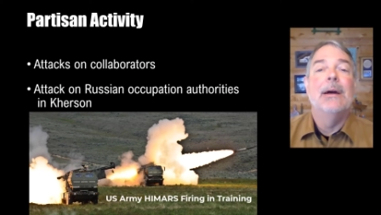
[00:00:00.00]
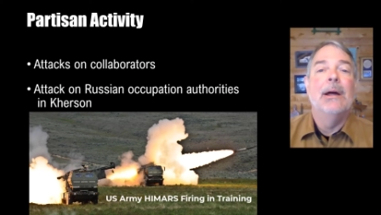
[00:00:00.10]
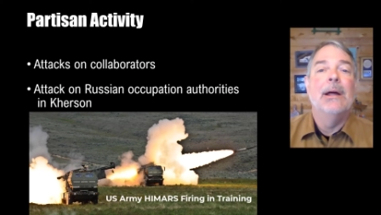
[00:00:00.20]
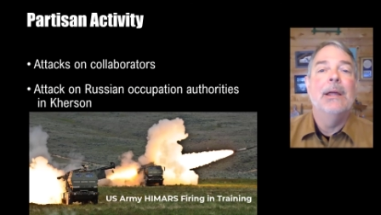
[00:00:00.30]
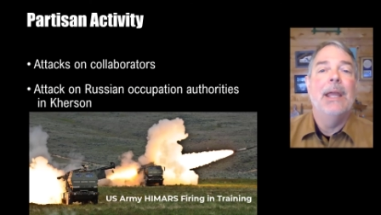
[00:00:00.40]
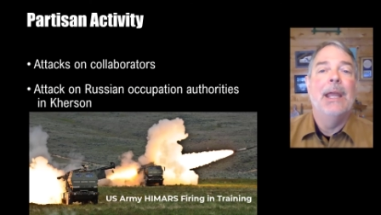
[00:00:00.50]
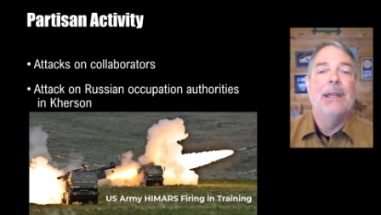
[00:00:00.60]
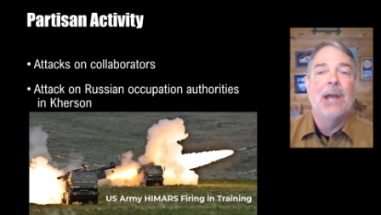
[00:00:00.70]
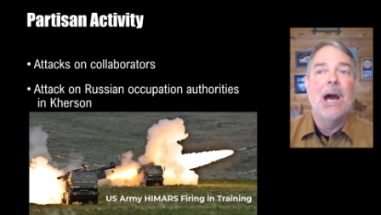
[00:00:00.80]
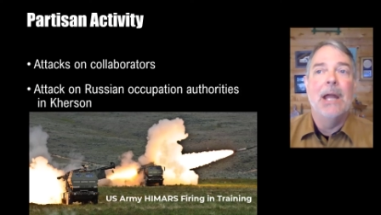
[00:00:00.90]

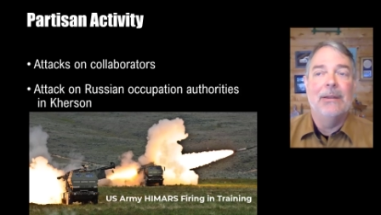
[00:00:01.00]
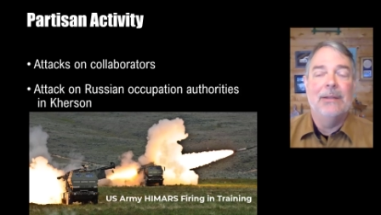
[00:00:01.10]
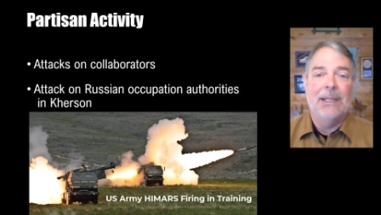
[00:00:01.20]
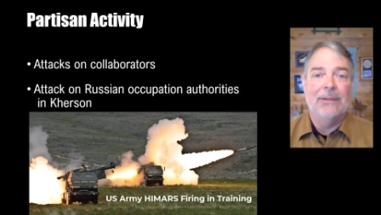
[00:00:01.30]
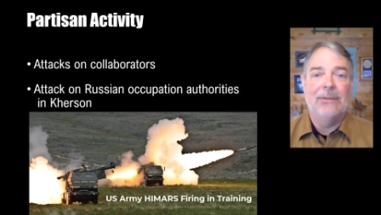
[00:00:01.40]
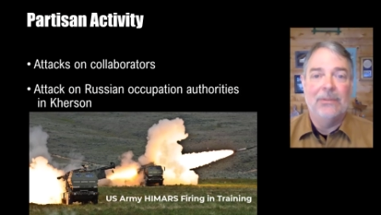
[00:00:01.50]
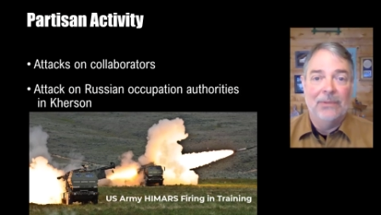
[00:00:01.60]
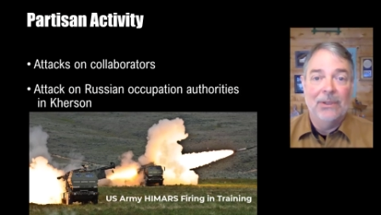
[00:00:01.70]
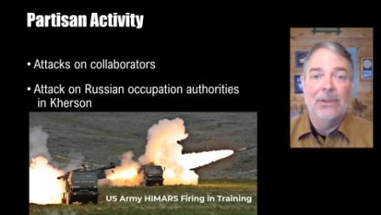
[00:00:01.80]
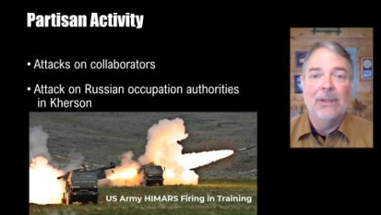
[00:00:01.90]
and not hit
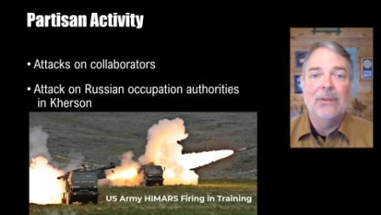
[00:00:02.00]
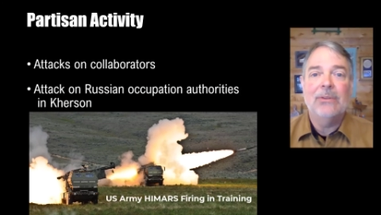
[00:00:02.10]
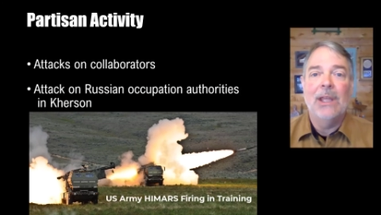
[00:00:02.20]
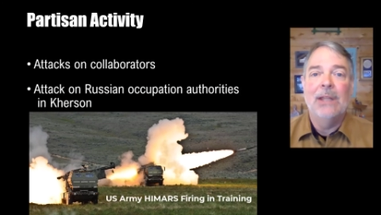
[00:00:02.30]
civilians.